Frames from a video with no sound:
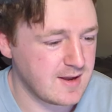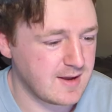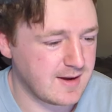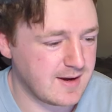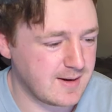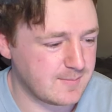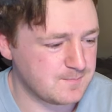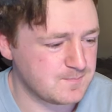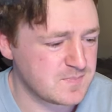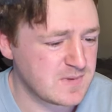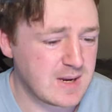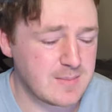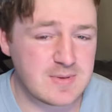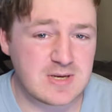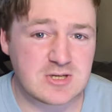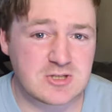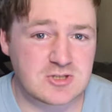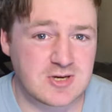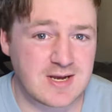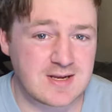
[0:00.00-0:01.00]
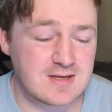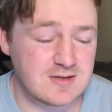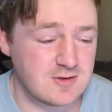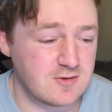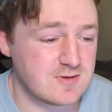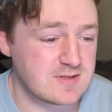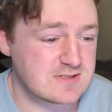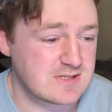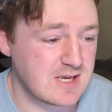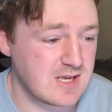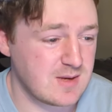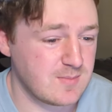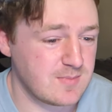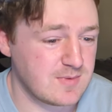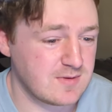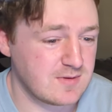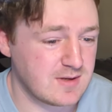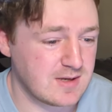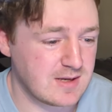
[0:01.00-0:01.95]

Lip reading: I'm going to try to do this game,